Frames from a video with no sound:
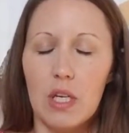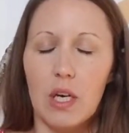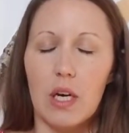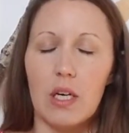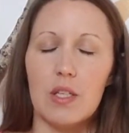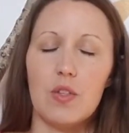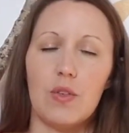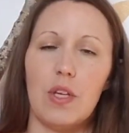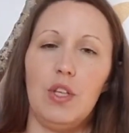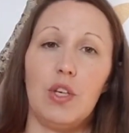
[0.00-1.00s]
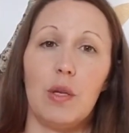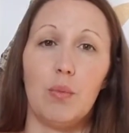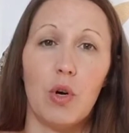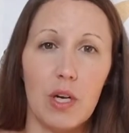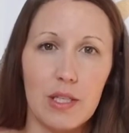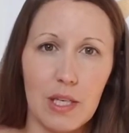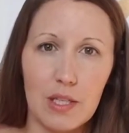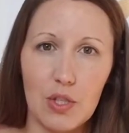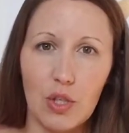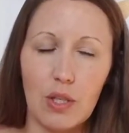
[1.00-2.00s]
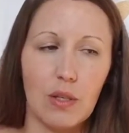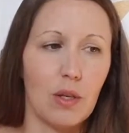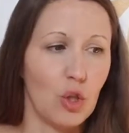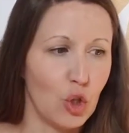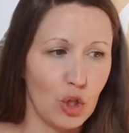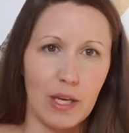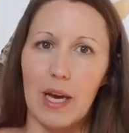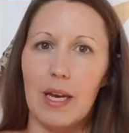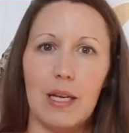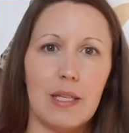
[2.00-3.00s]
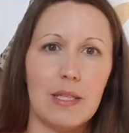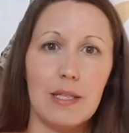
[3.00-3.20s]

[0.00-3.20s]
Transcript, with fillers: uh, so that you can process, you can look at it,